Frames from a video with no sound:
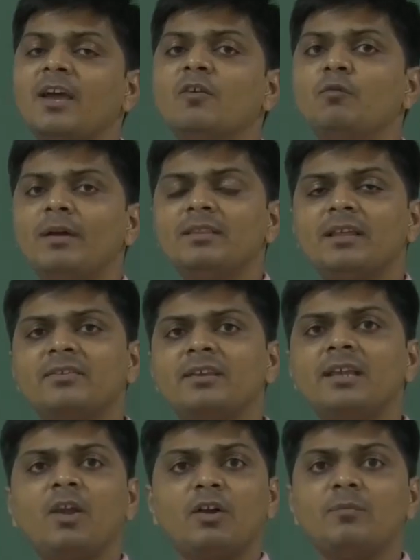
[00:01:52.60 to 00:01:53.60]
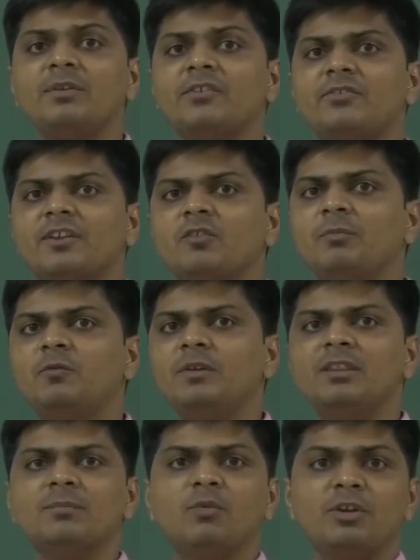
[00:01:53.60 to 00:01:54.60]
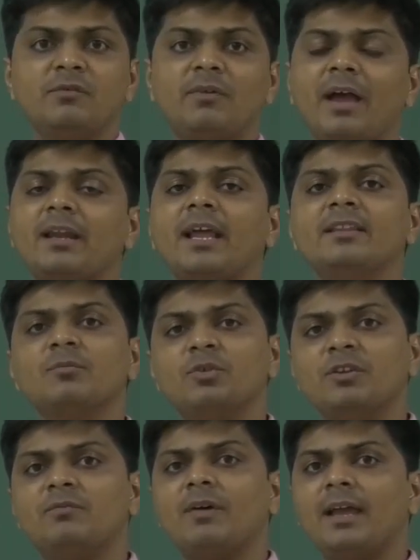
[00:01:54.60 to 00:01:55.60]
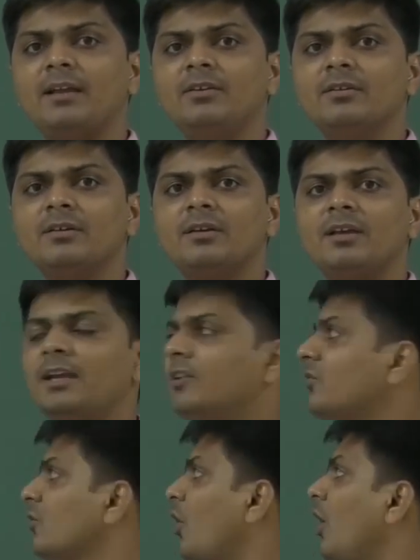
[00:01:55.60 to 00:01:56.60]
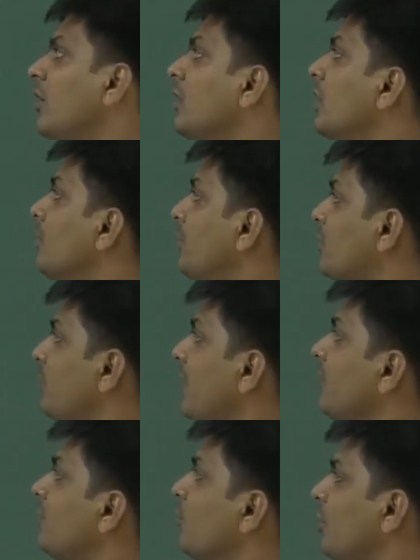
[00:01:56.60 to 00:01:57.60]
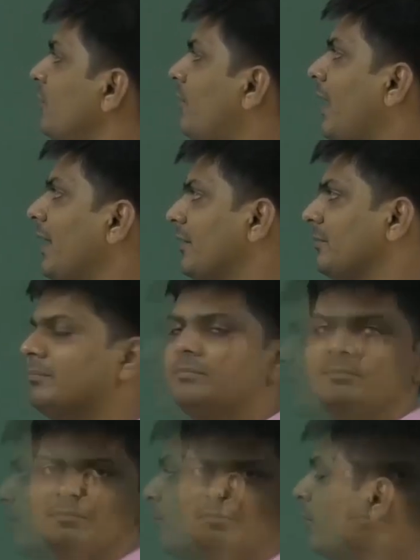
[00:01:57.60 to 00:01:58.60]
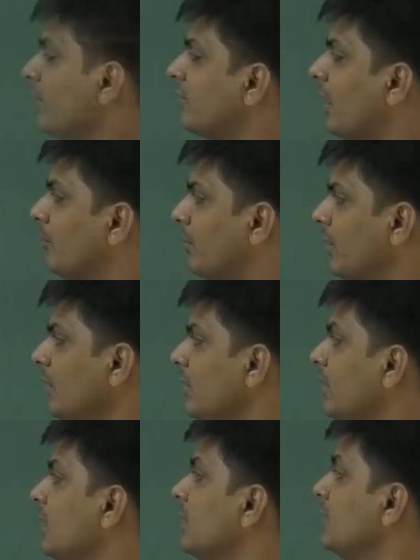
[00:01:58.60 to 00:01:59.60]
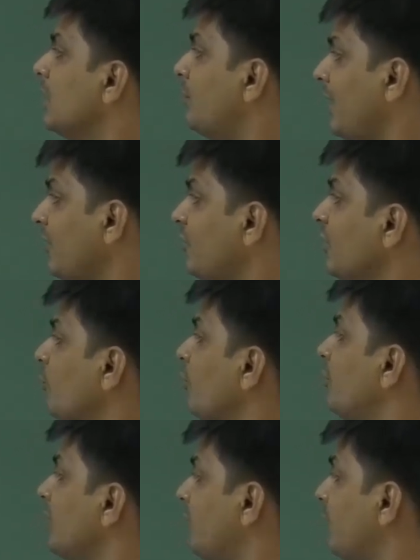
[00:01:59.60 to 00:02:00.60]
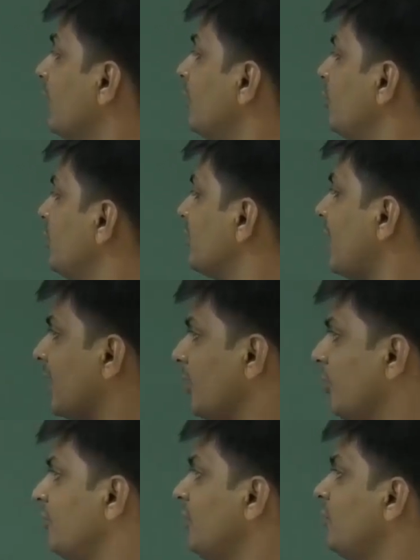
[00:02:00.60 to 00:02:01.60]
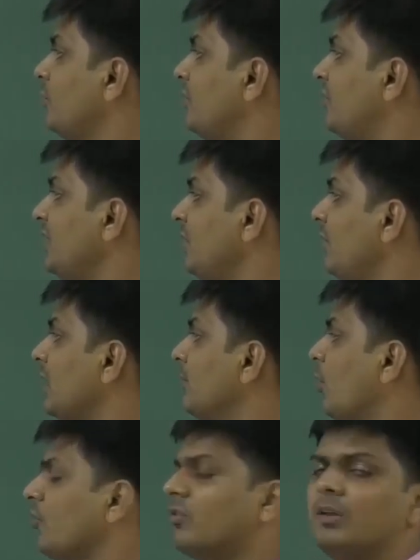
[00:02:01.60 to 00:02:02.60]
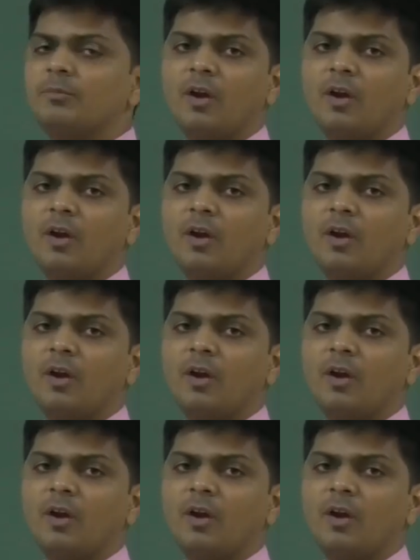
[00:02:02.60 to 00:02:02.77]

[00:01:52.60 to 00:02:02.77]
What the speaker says: When there is a lot of distance between the modifier and the modified, it is called misplaced modifier. For example, the patient was referred to the psychologist with severe emotional